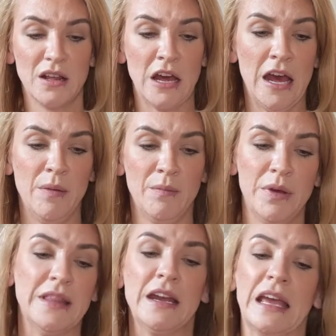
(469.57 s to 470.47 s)

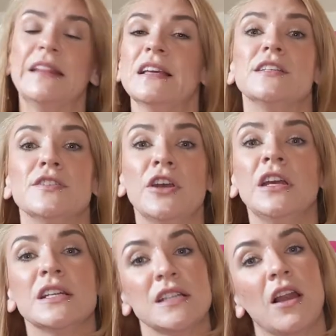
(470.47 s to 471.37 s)
But then again, this is
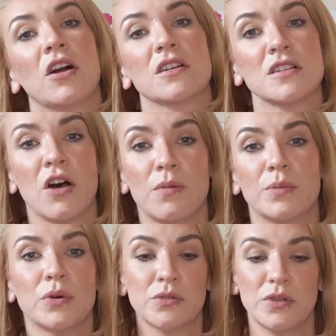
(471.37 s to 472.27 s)
only a deluxe
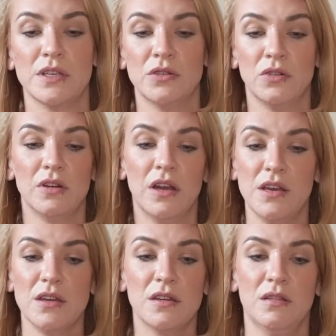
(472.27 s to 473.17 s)
sample, so it's not
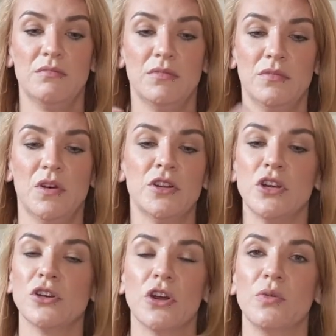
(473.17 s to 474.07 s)
like, I
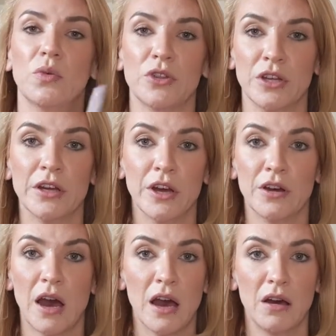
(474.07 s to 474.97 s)
don't know what the
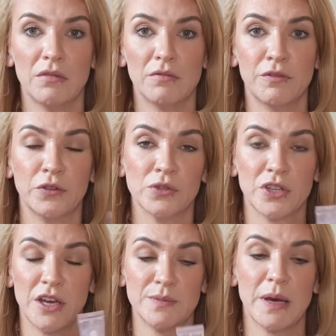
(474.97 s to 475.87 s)
full
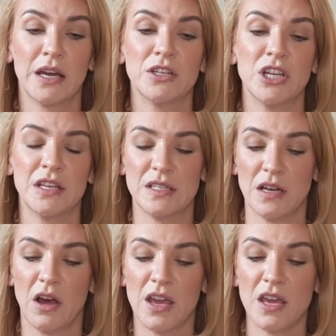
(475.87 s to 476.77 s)
size packaging is
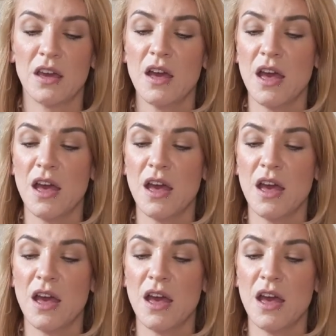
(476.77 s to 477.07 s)
like.